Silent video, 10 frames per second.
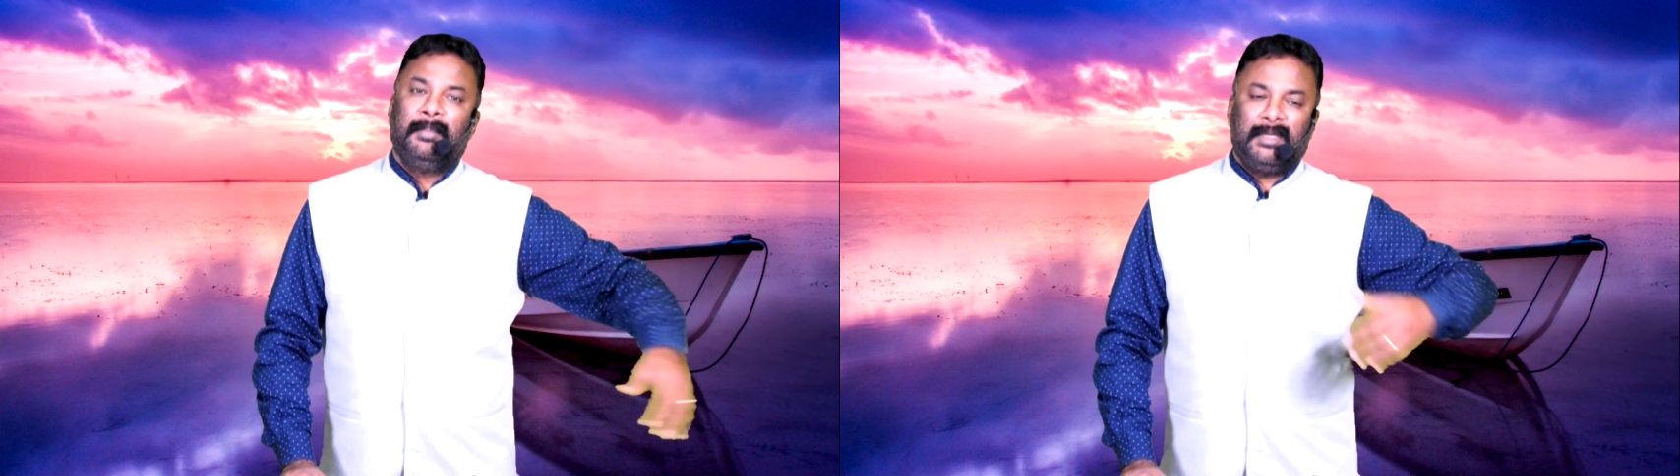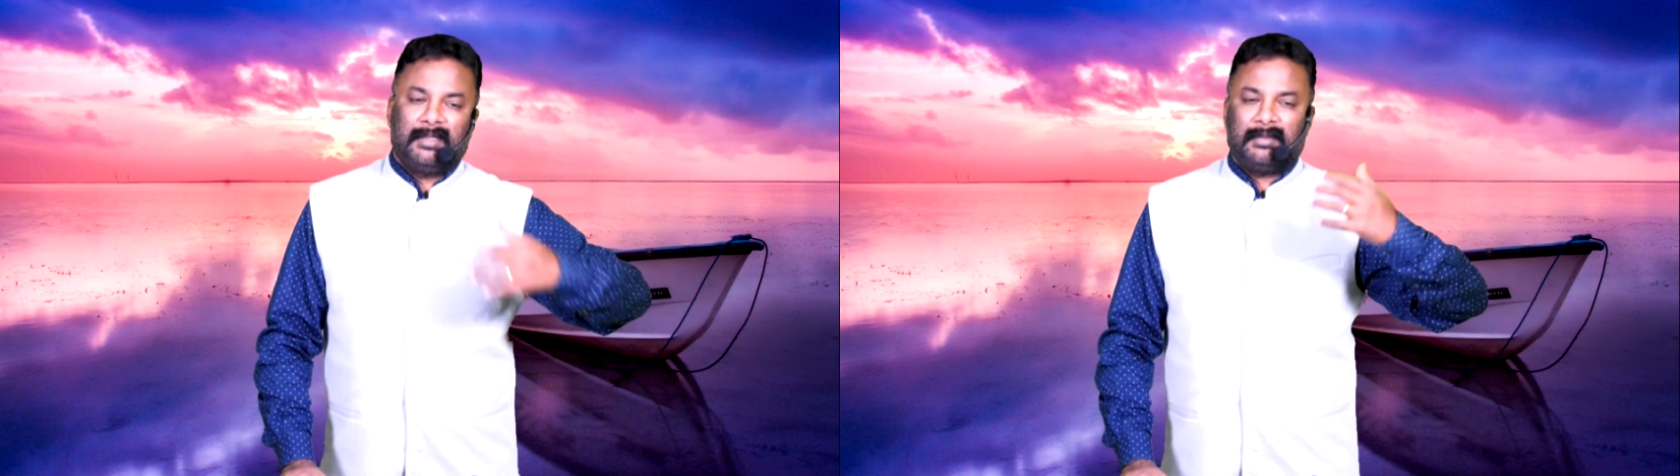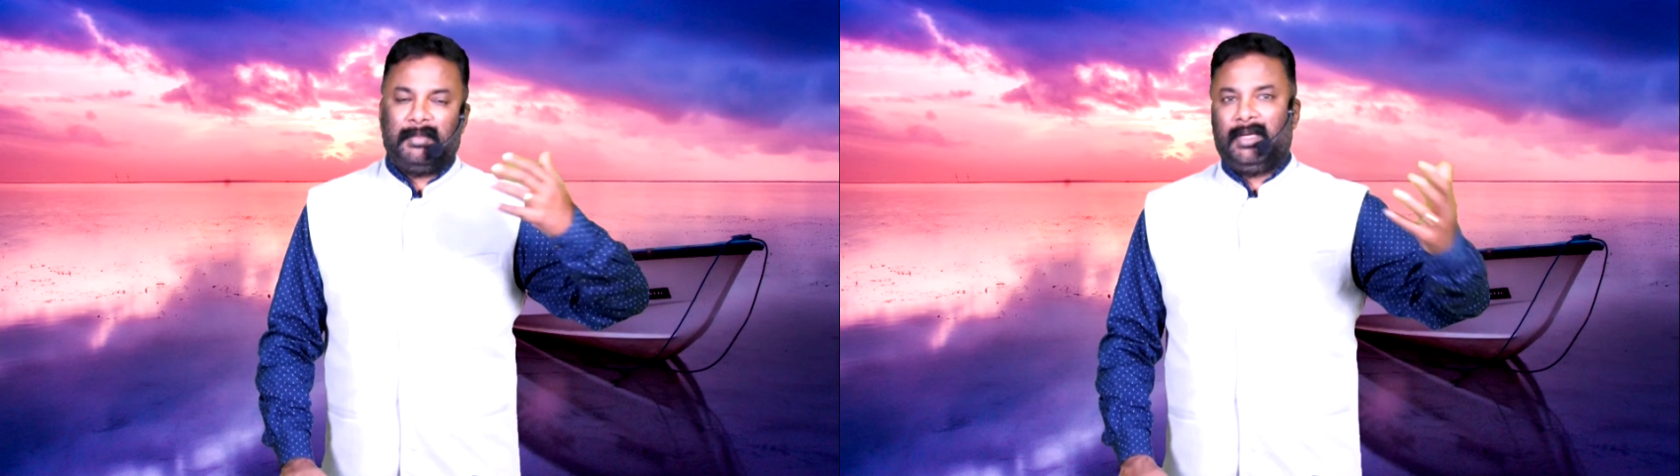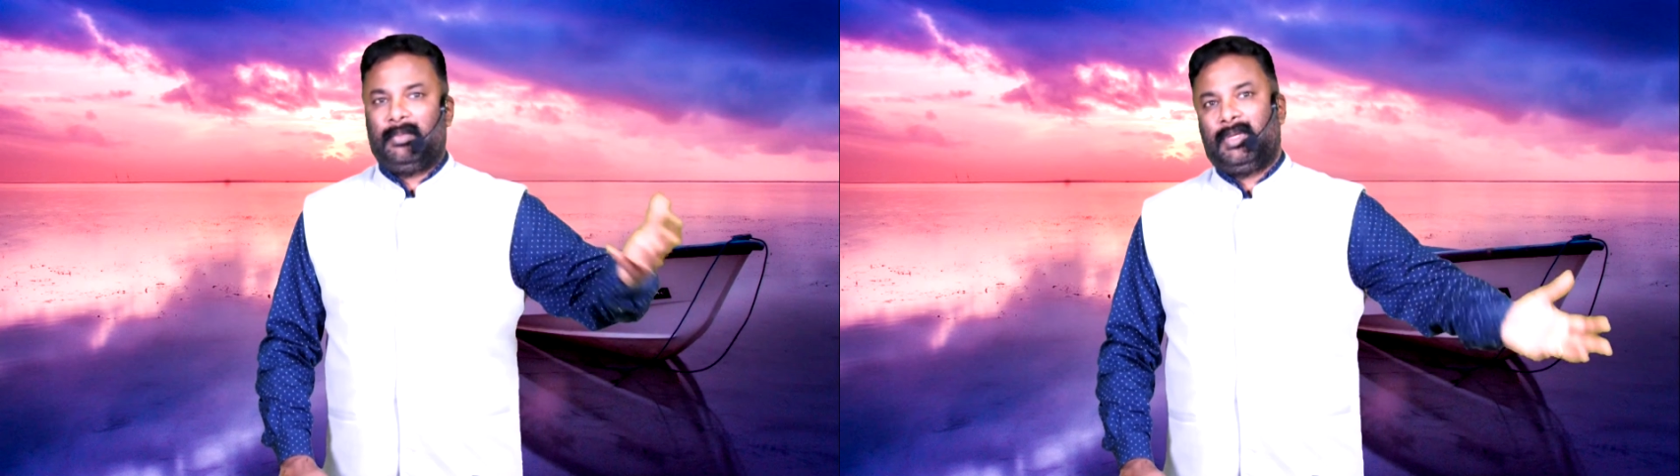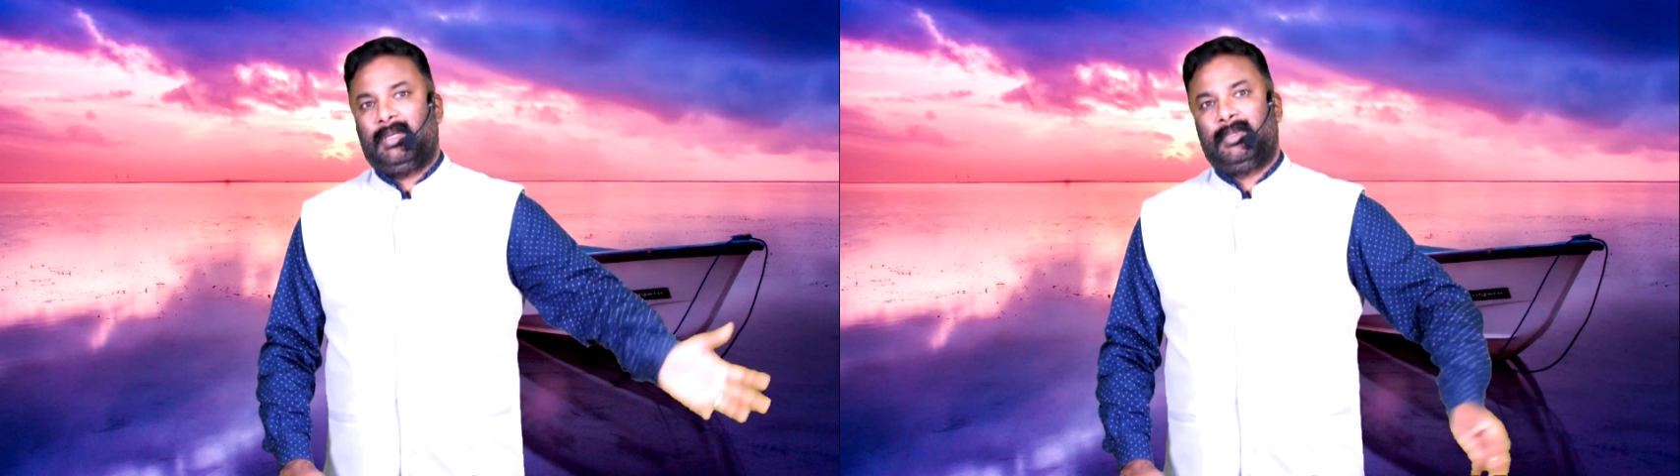Peace is made
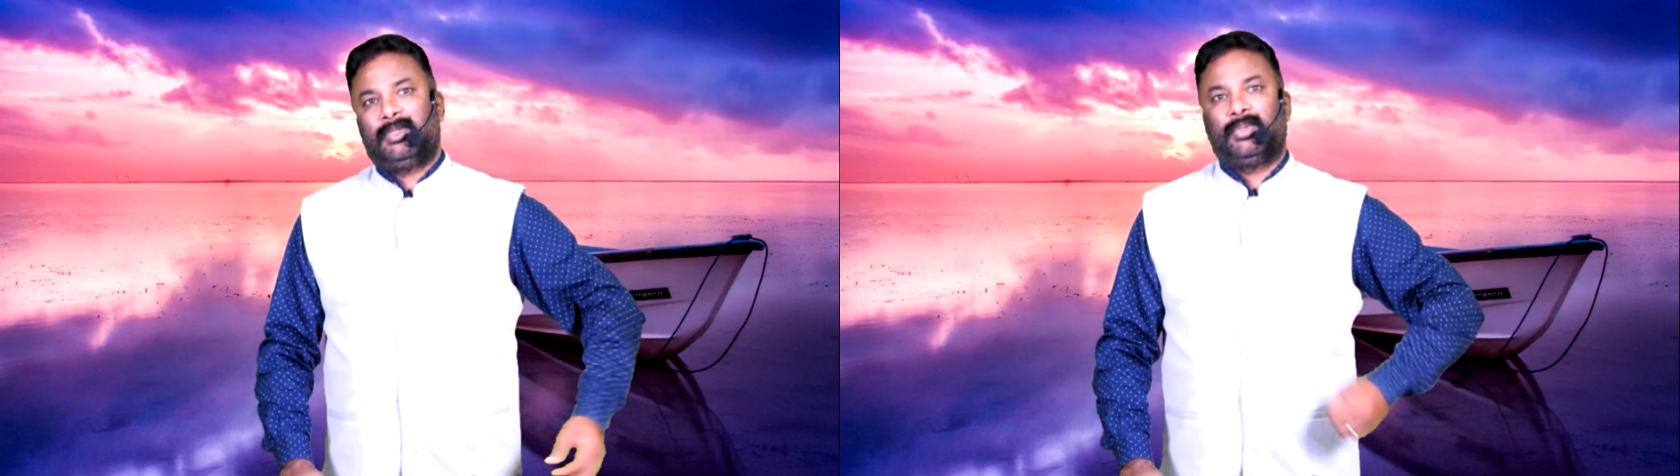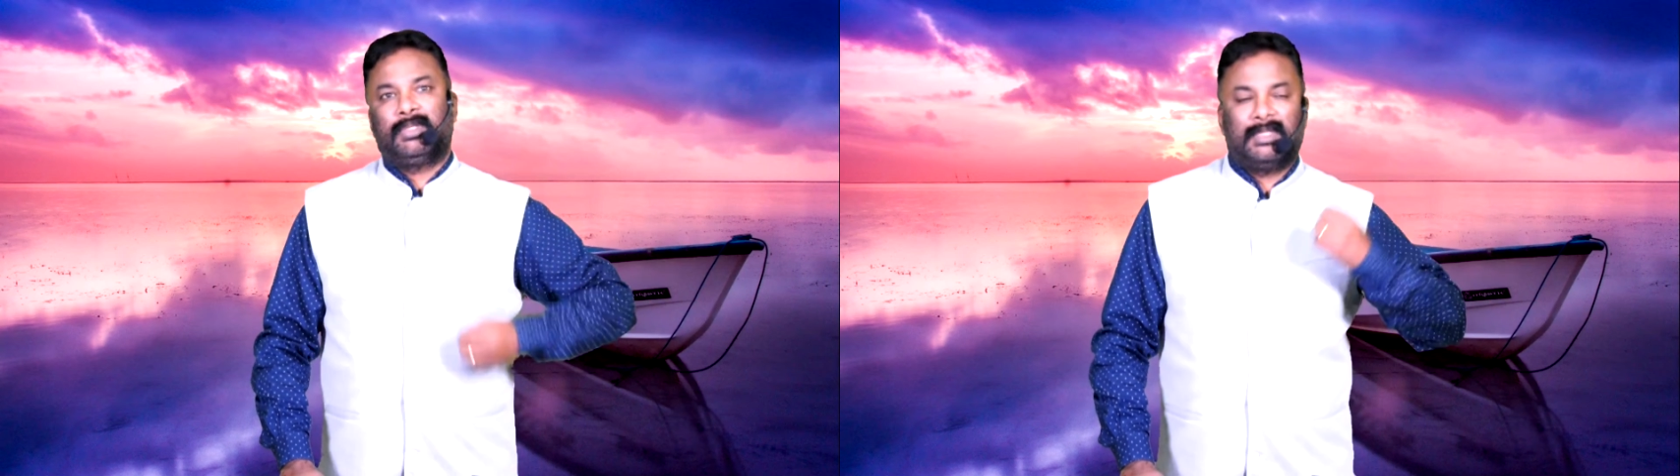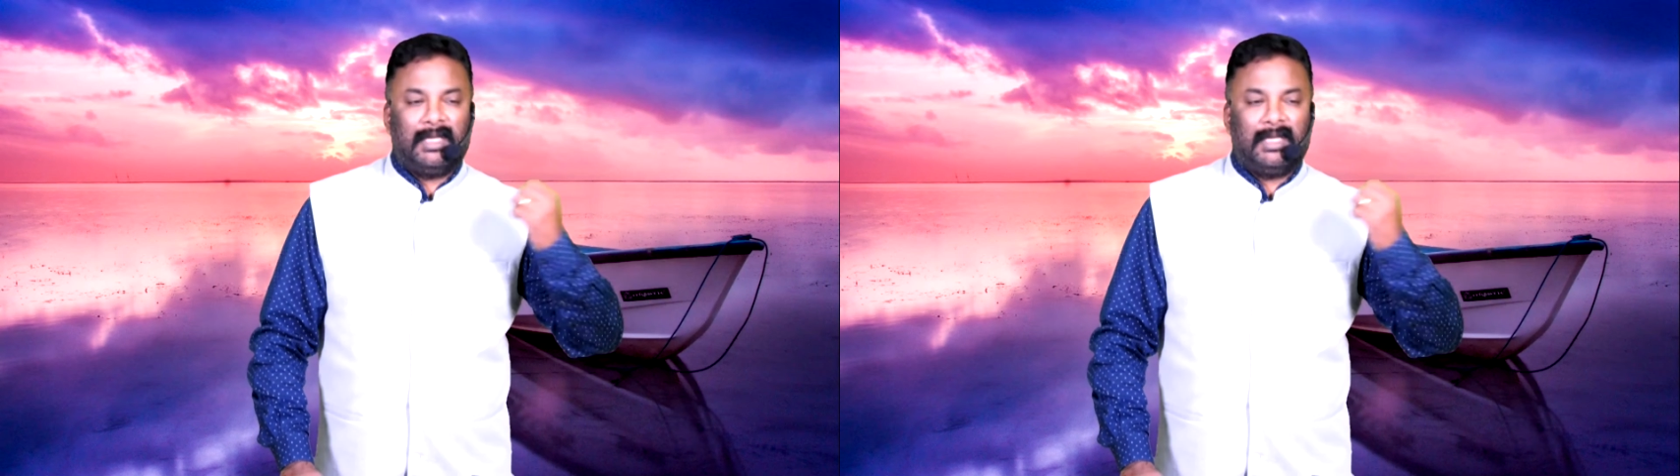available to us.